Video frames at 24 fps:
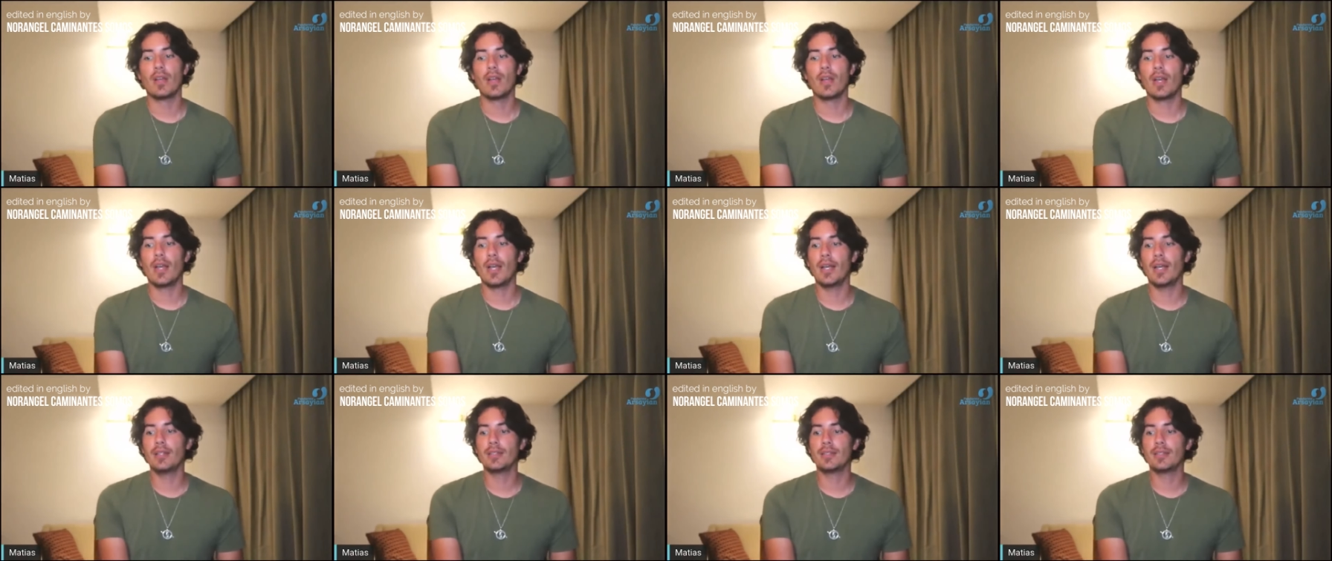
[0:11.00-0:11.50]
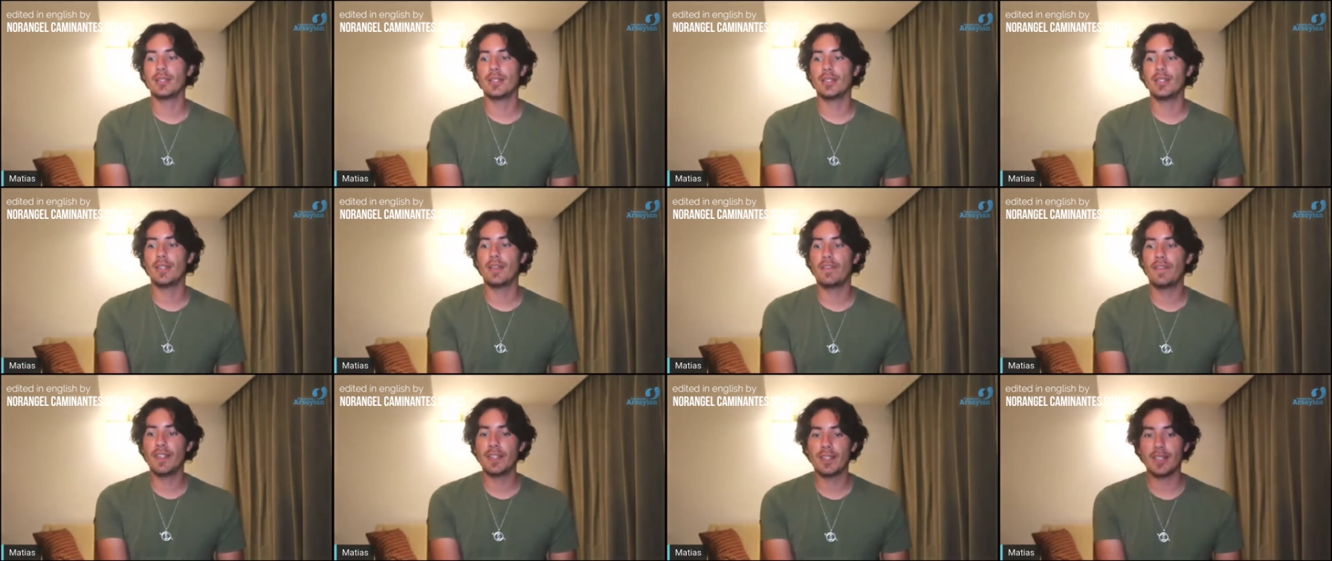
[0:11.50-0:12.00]
and in the
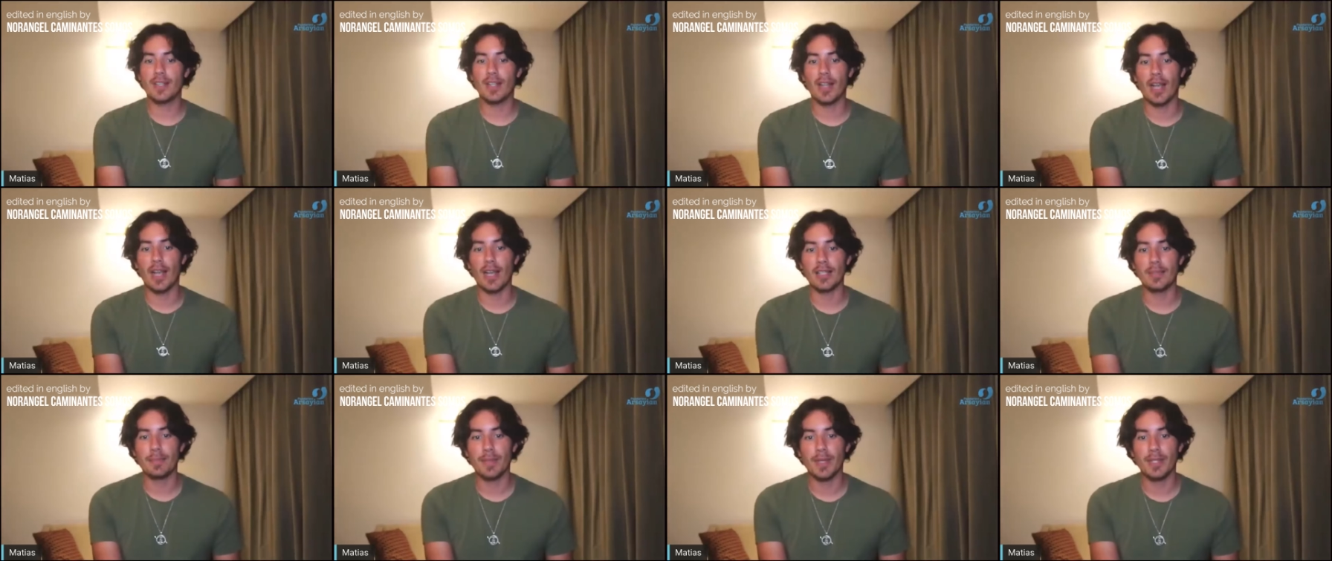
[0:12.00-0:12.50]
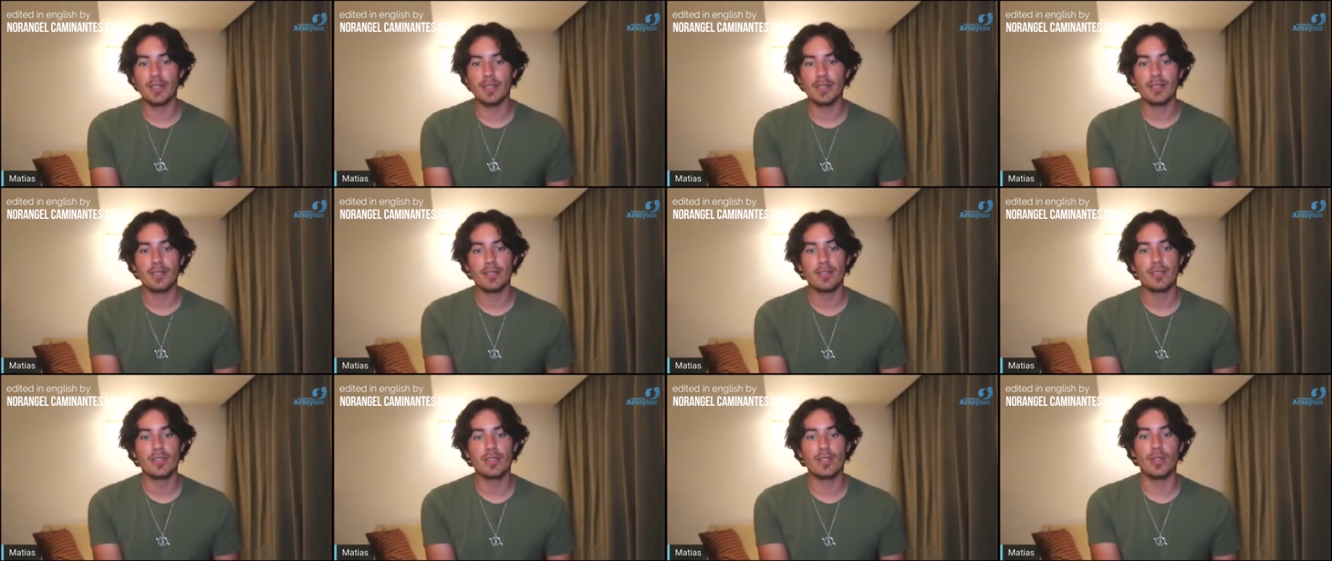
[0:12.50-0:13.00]
physical aspect,
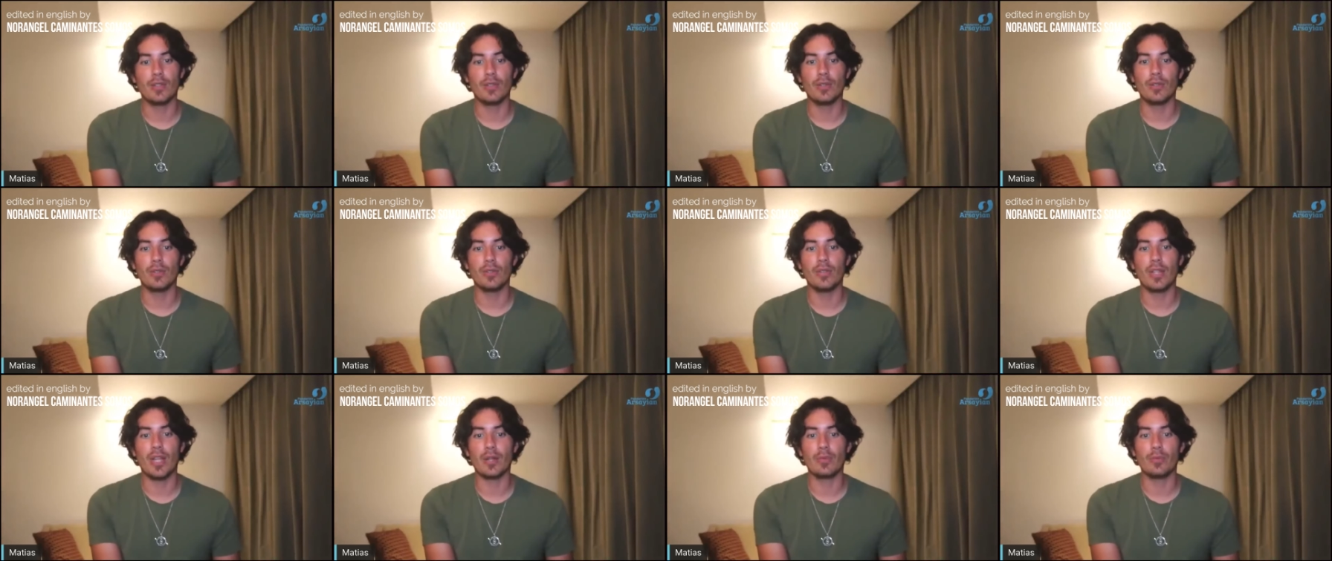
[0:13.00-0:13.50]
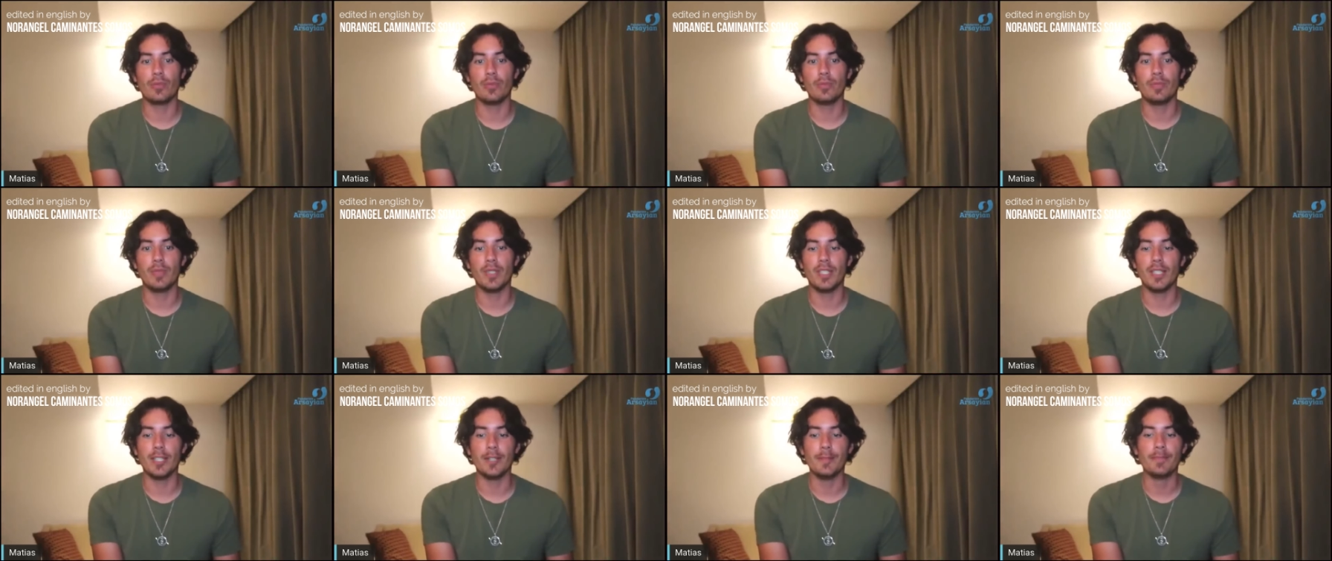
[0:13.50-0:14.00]
so that would
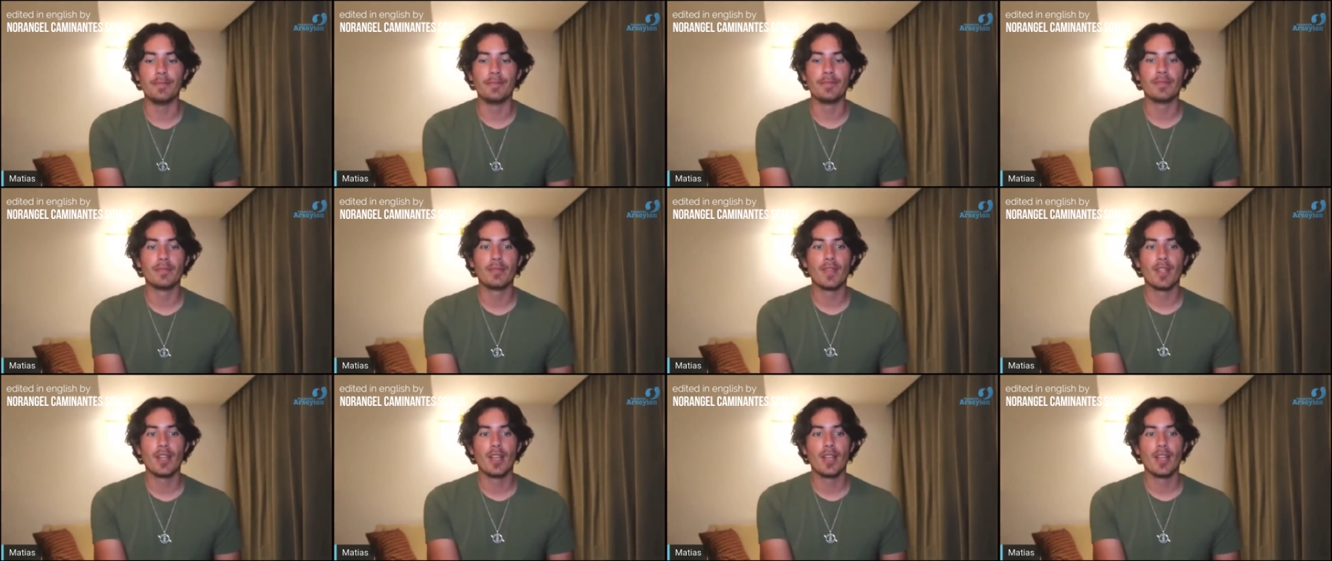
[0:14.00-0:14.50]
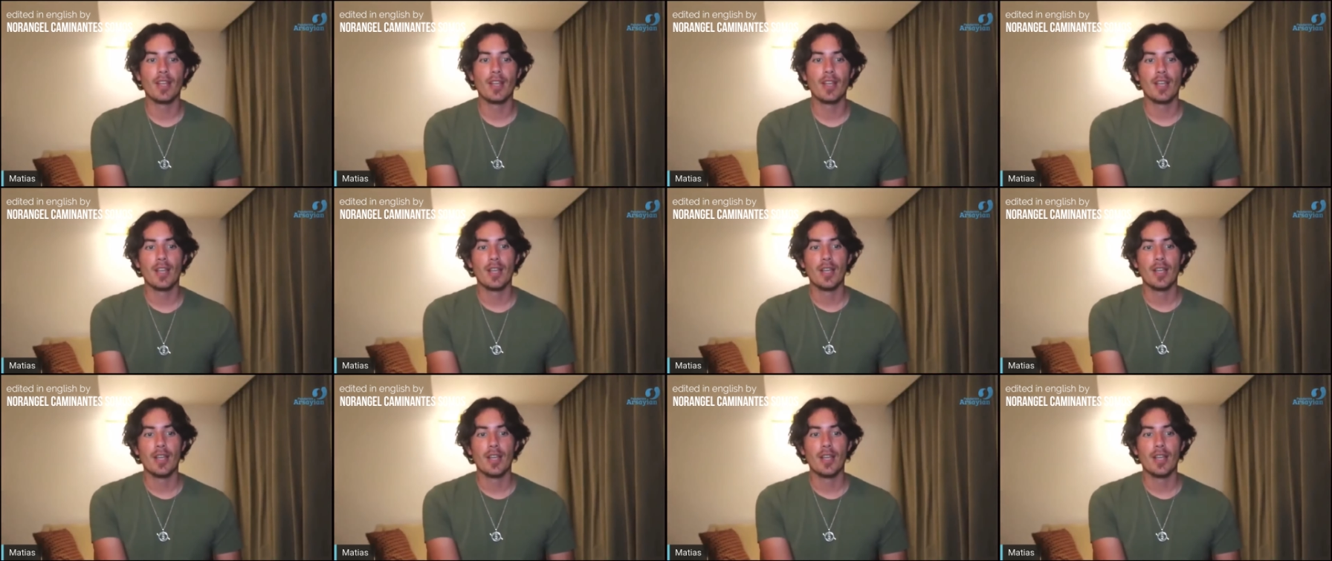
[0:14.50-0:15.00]
be
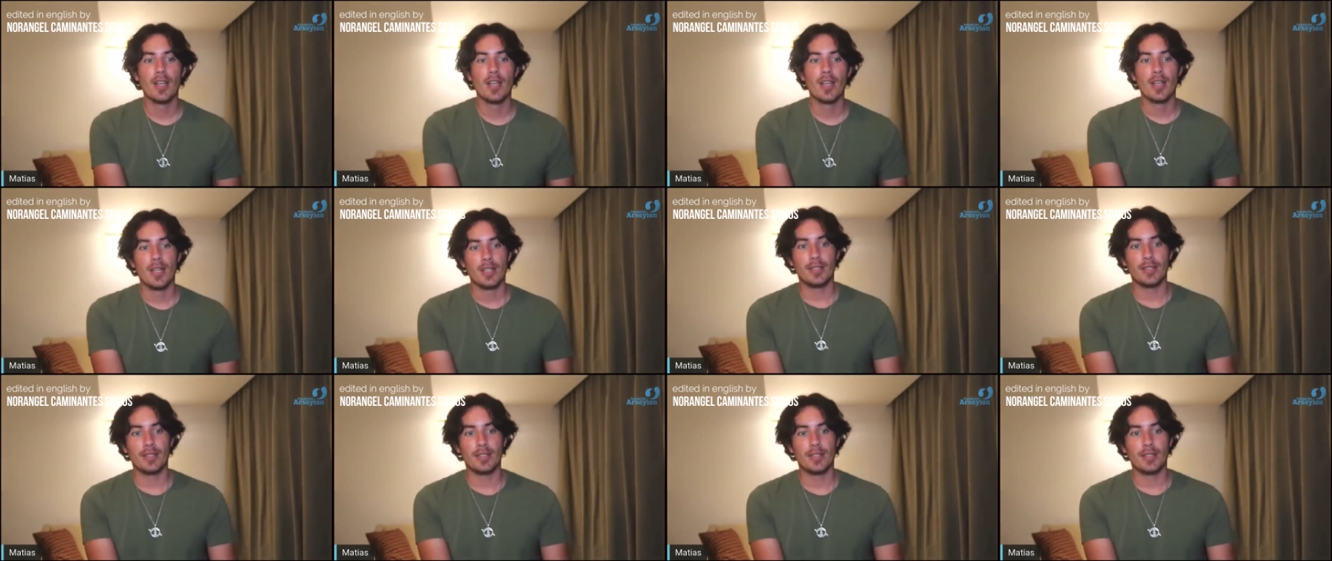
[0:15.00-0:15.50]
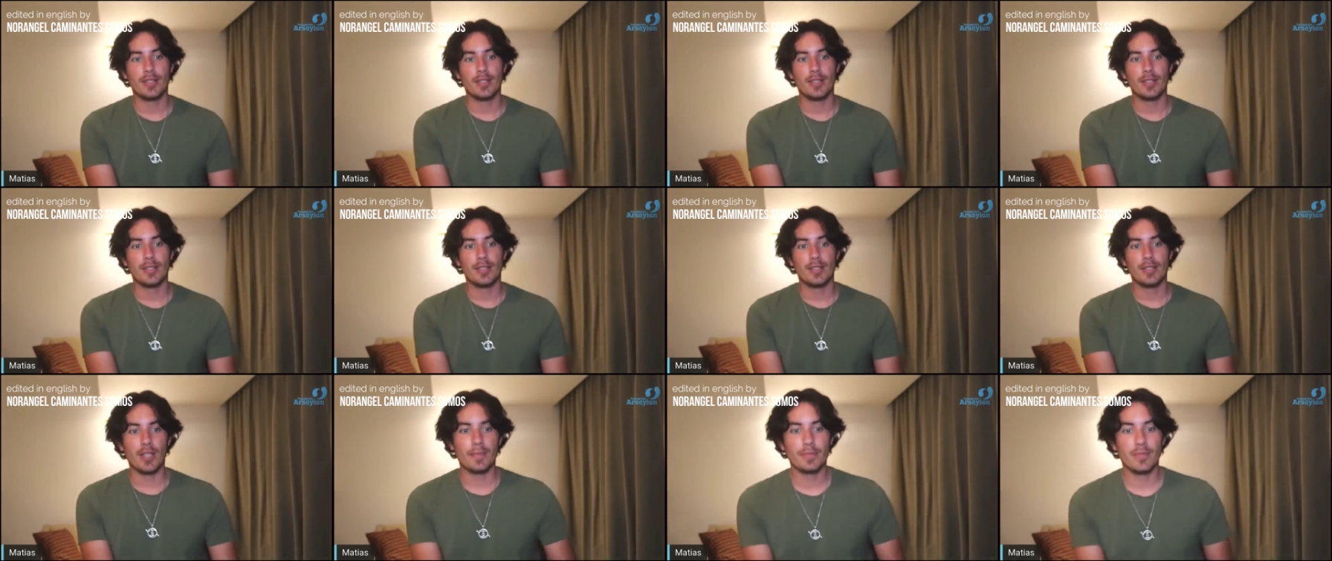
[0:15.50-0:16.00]

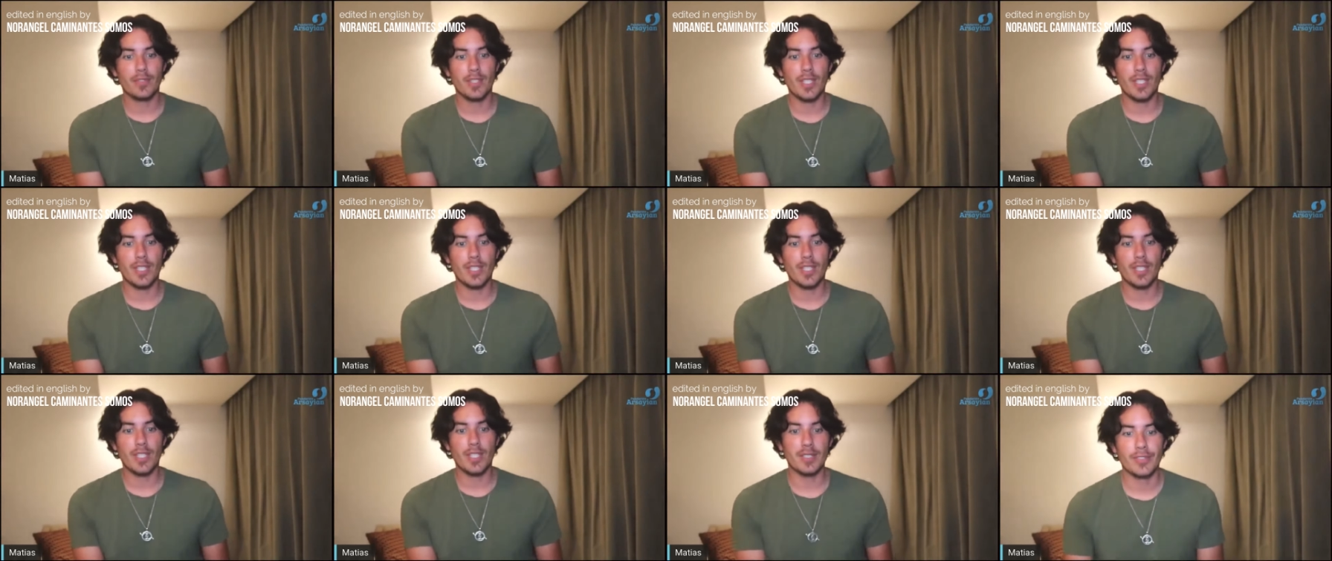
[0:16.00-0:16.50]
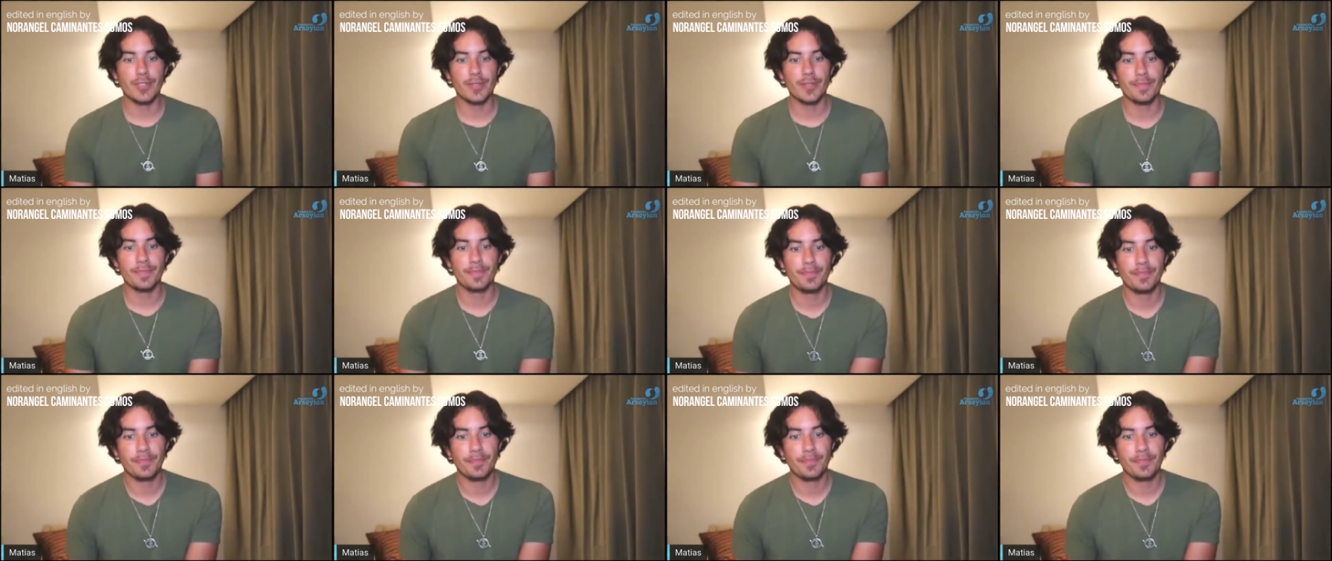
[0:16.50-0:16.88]
the genitals.